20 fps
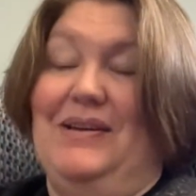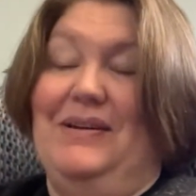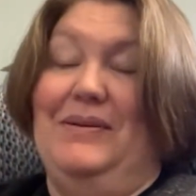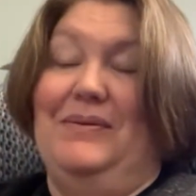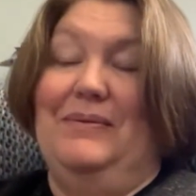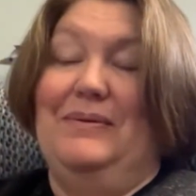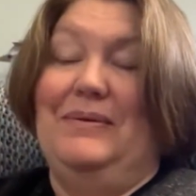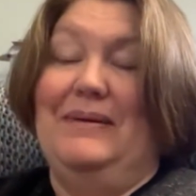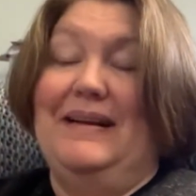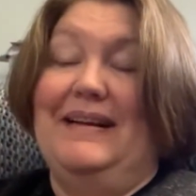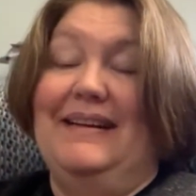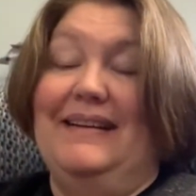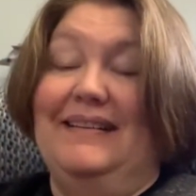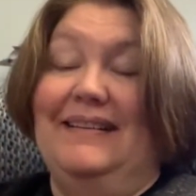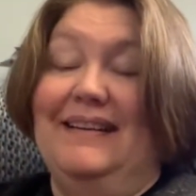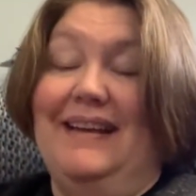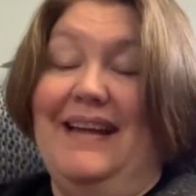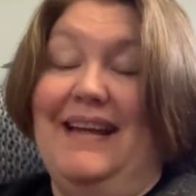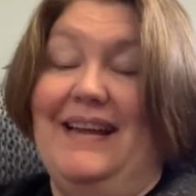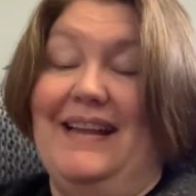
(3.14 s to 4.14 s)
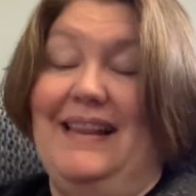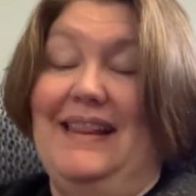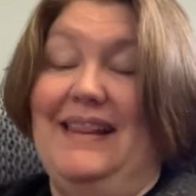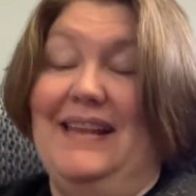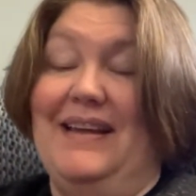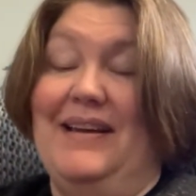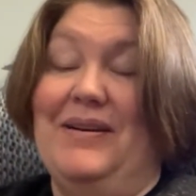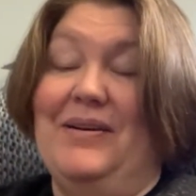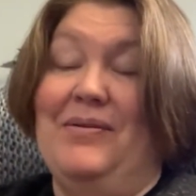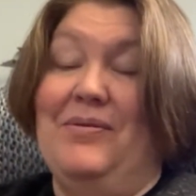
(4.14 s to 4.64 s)
Well,
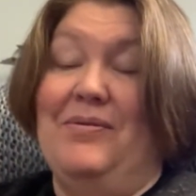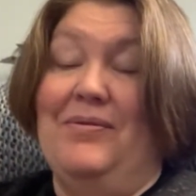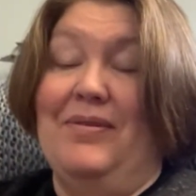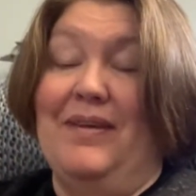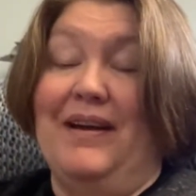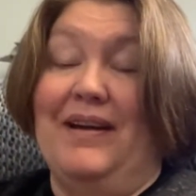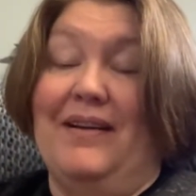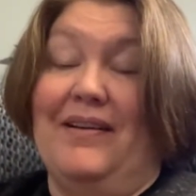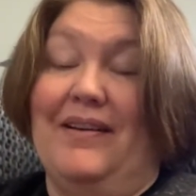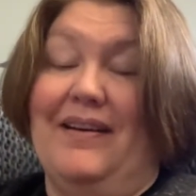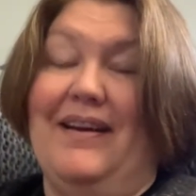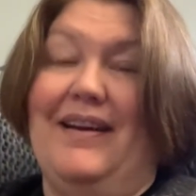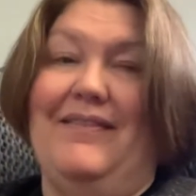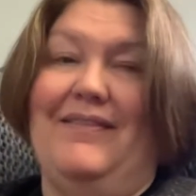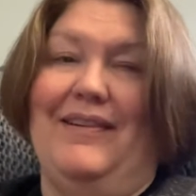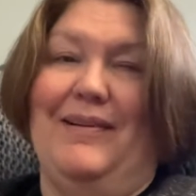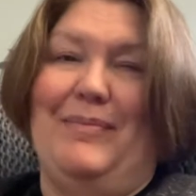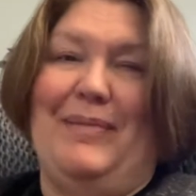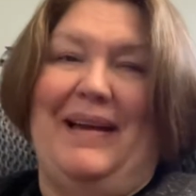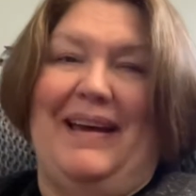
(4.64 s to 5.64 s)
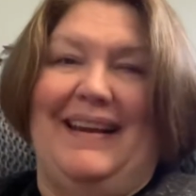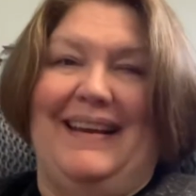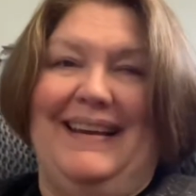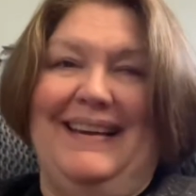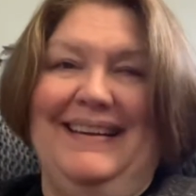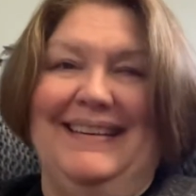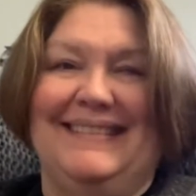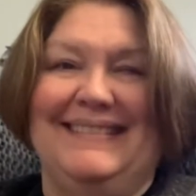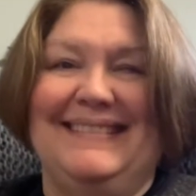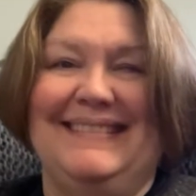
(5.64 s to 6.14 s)
hello there,
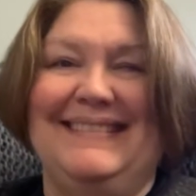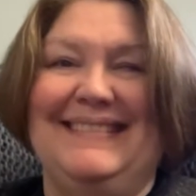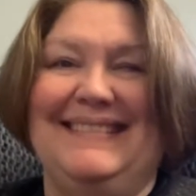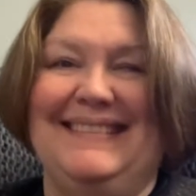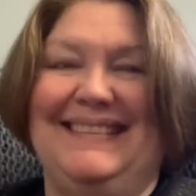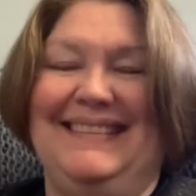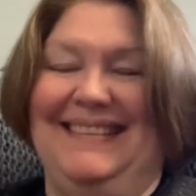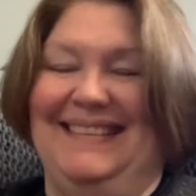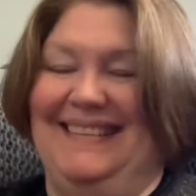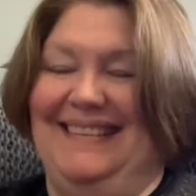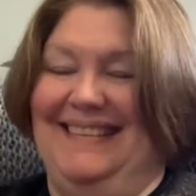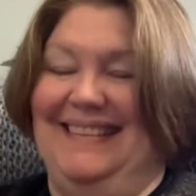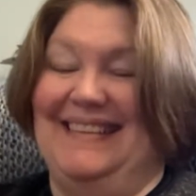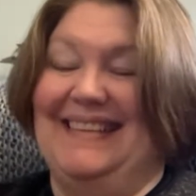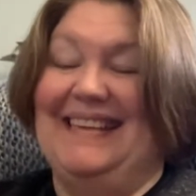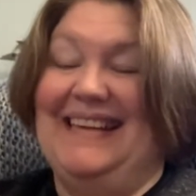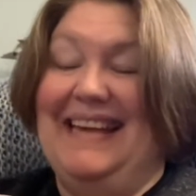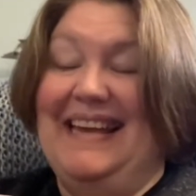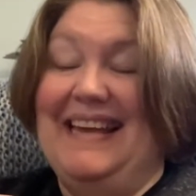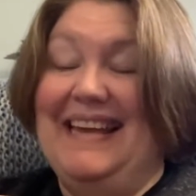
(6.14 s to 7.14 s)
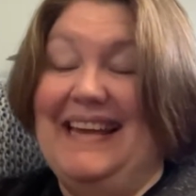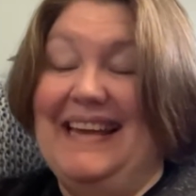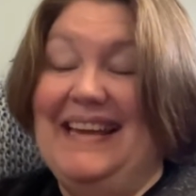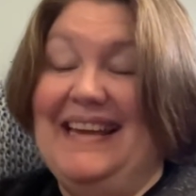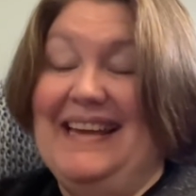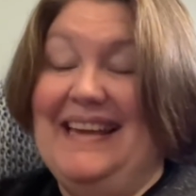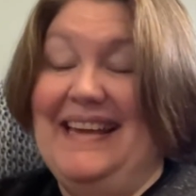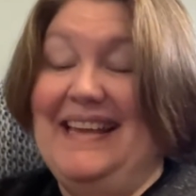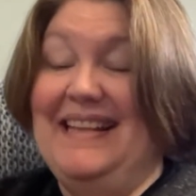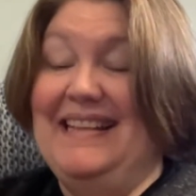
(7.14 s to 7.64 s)
everybody.
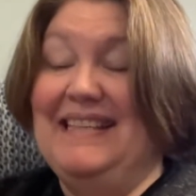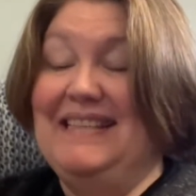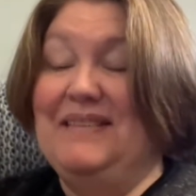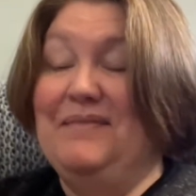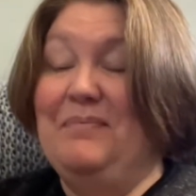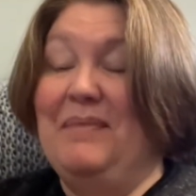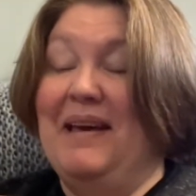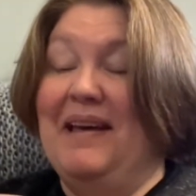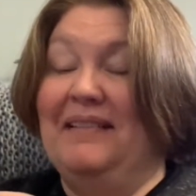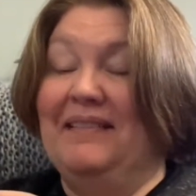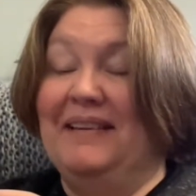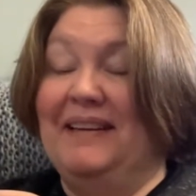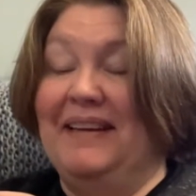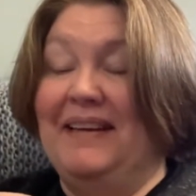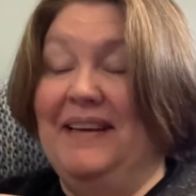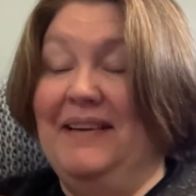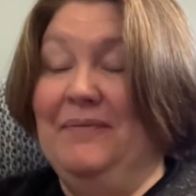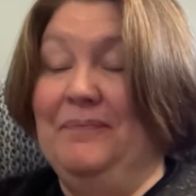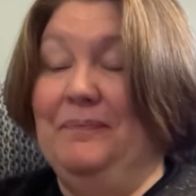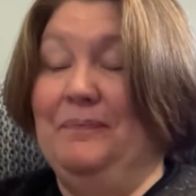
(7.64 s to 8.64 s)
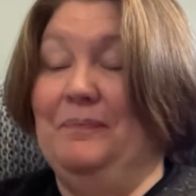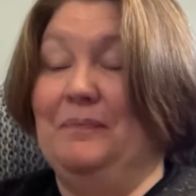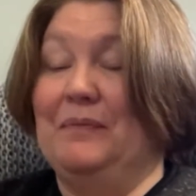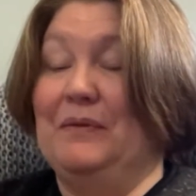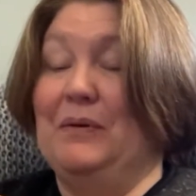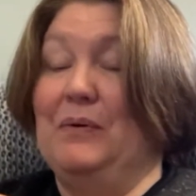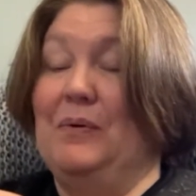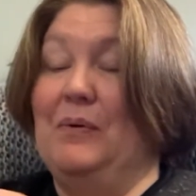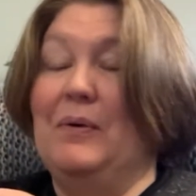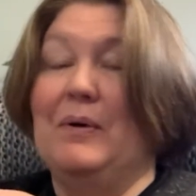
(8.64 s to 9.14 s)
It's Melanie,
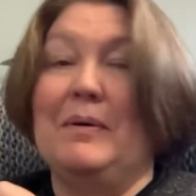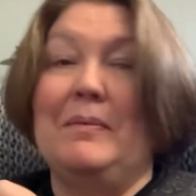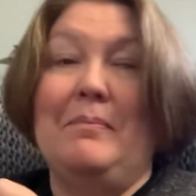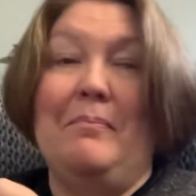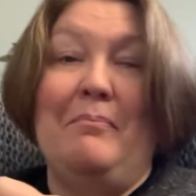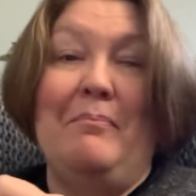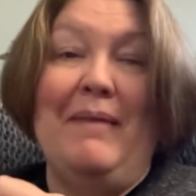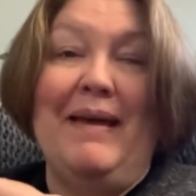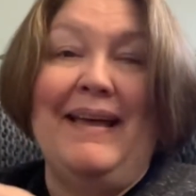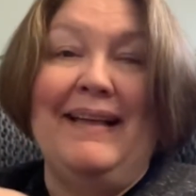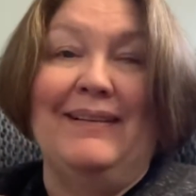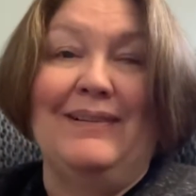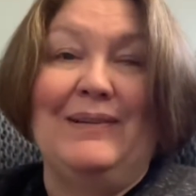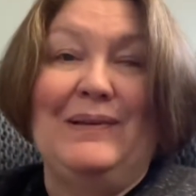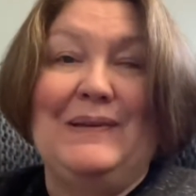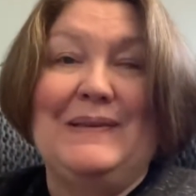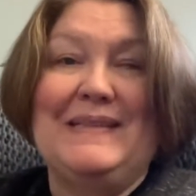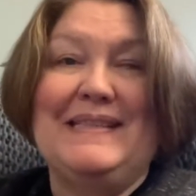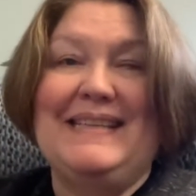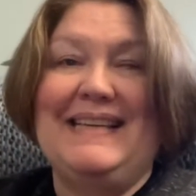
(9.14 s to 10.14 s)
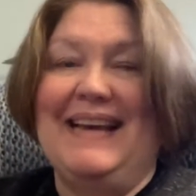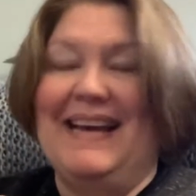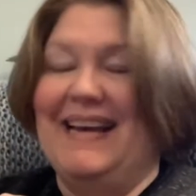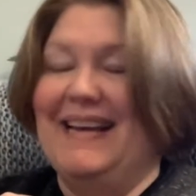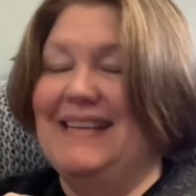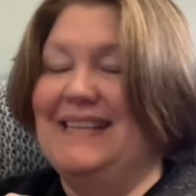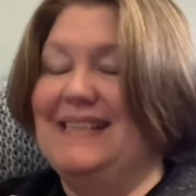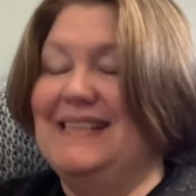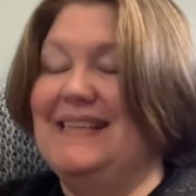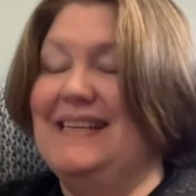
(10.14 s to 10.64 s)
or Mel's,
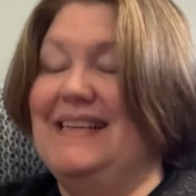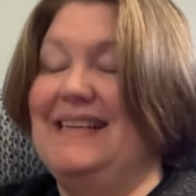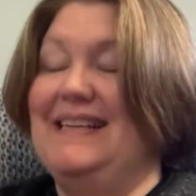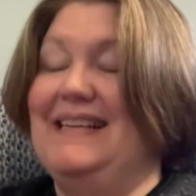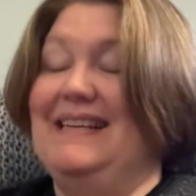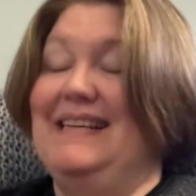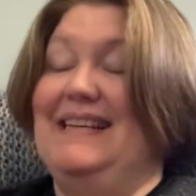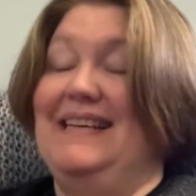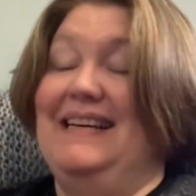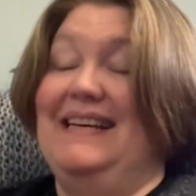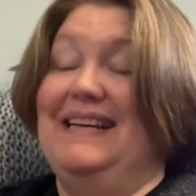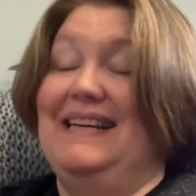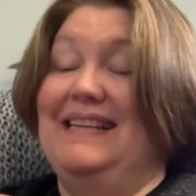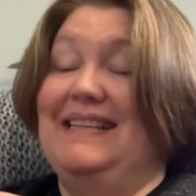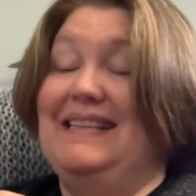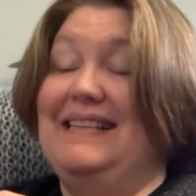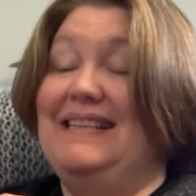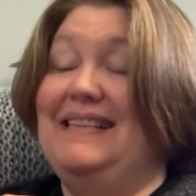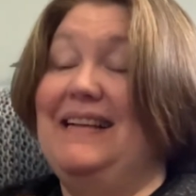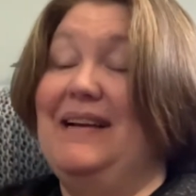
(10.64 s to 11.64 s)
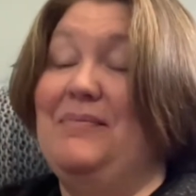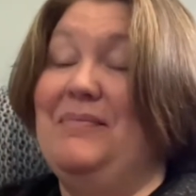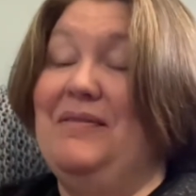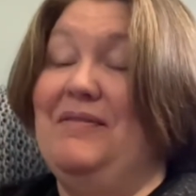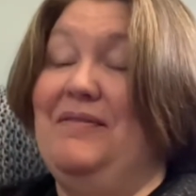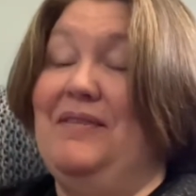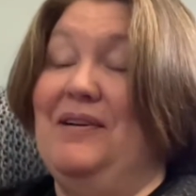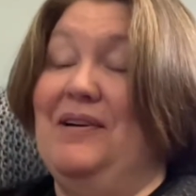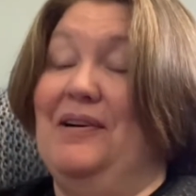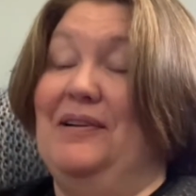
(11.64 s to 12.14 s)
as some of
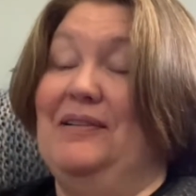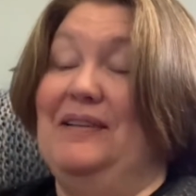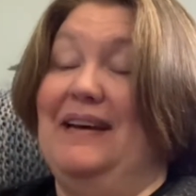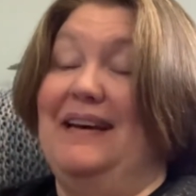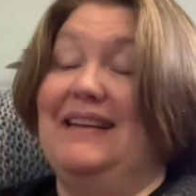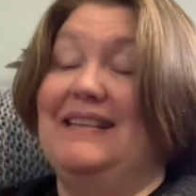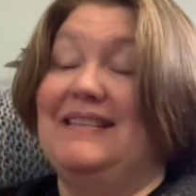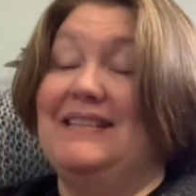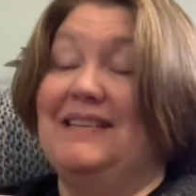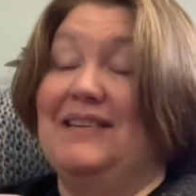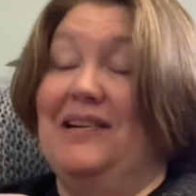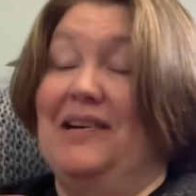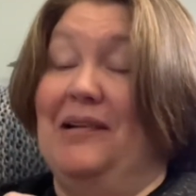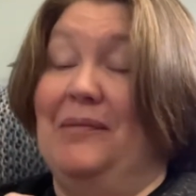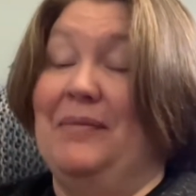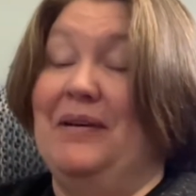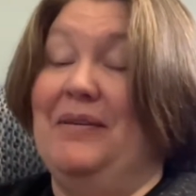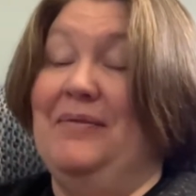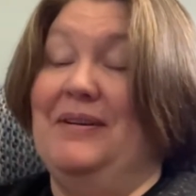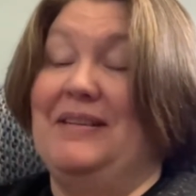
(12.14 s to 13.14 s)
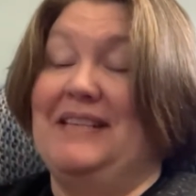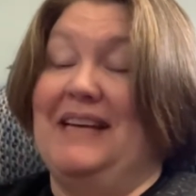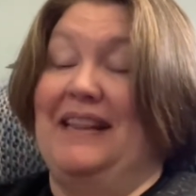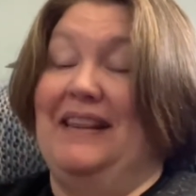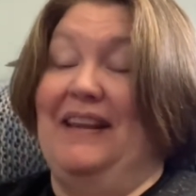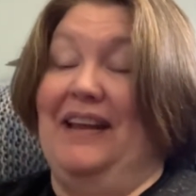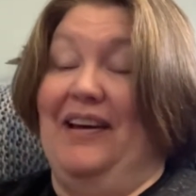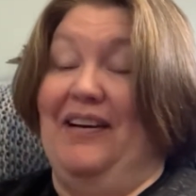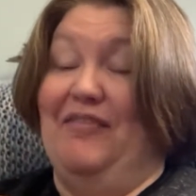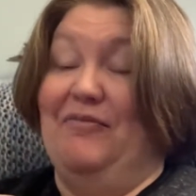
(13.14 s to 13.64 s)
y'all like to call me, which I
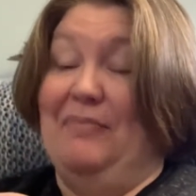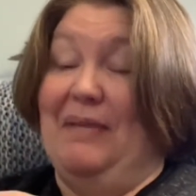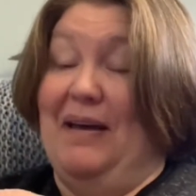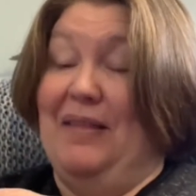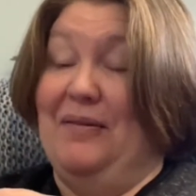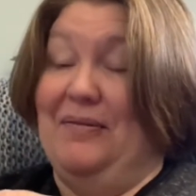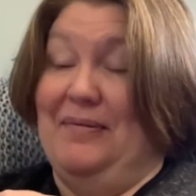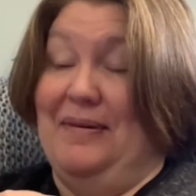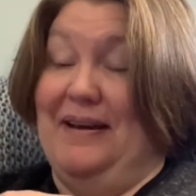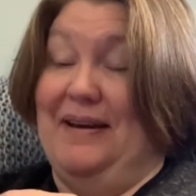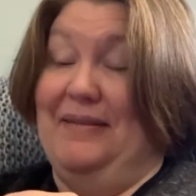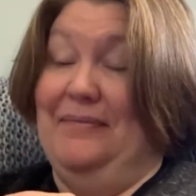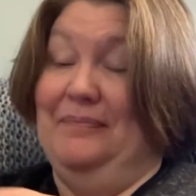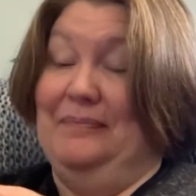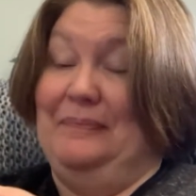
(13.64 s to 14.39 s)
love, by the way.